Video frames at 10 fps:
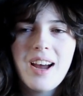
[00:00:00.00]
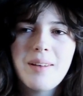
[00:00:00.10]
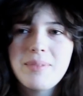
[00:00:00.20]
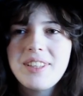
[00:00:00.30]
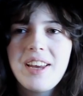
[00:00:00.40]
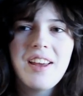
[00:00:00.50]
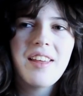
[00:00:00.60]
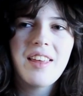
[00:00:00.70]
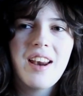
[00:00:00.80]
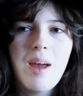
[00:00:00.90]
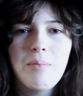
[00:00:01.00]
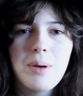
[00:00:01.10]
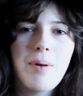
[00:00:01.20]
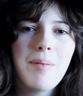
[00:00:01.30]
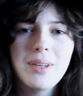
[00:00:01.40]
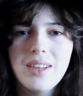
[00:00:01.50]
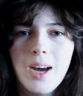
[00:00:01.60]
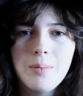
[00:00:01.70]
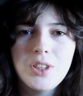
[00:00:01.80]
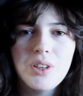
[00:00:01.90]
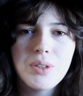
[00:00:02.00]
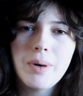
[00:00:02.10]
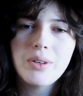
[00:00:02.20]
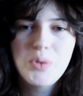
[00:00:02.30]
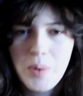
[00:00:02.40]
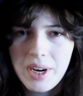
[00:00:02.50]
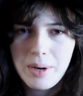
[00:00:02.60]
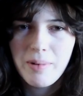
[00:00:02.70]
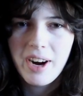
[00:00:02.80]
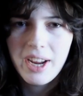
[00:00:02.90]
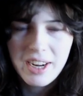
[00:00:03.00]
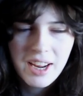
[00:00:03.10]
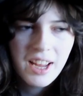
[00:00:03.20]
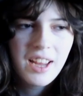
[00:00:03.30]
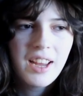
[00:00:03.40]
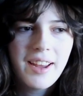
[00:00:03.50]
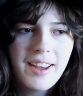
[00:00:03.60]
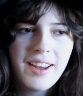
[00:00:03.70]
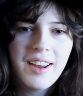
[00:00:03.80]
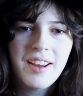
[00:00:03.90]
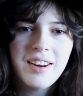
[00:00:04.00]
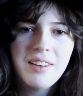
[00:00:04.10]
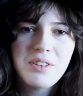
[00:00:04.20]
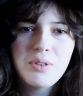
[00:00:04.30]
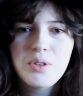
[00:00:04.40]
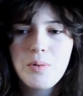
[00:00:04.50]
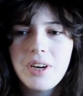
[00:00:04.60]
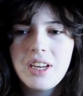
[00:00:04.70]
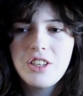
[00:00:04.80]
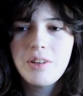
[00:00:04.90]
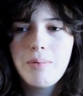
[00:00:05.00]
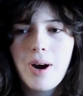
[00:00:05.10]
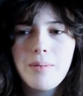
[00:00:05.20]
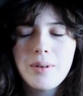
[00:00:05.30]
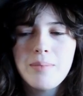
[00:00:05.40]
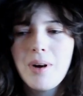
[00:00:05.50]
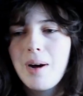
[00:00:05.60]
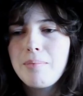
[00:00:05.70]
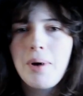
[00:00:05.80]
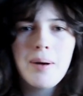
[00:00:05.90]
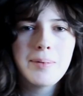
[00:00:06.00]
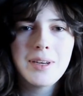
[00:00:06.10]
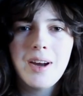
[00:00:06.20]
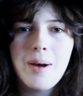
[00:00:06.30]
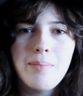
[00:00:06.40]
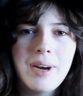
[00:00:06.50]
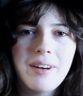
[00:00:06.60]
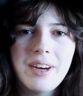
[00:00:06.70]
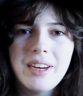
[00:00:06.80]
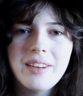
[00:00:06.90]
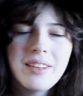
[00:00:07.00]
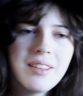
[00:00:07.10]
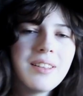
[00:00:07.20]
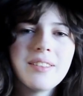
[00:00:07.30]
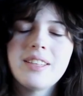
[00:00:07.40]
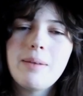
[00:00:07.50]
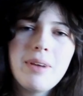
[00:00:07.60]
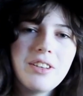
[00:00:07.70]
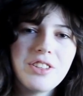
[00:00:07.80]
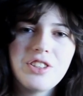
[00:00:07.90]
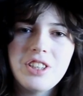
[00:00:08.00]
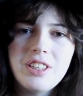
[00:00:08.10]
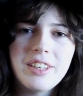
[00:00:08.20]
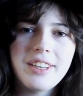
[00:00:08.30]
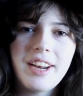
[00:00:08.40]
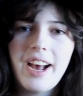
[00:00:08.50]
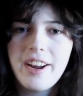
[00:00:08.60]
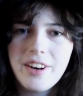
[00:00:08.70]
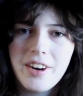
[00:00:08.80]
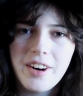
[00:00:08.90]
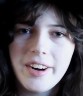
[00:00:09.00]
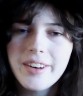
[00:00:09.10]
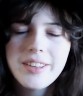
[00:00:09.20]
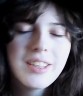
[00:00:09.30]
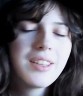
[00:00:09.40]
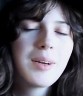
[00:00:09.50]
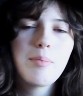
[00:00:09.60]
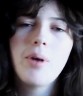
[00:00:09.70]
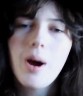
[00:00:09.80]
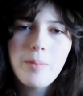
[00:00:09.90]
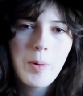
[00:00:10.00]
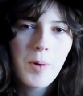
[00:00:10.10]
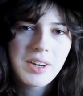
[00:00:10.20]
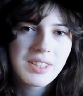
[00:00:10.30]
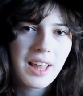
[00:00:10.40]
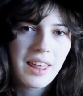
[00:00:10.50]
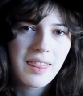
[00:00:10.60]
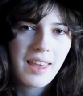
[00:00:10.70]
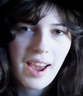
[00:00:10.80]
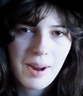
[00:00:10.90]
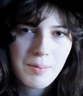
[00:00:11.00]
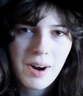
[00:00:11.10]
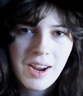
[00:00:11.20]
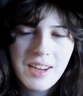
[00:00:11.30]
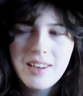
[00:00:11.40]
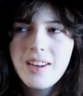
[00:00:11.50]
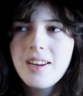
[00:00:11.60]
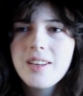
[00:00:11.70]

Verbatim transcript: I'm saying that Emily probably died when she was around 20, right? And if she was 20, she prob her mom probably got married same age that she did, had her, probably worked like that, right?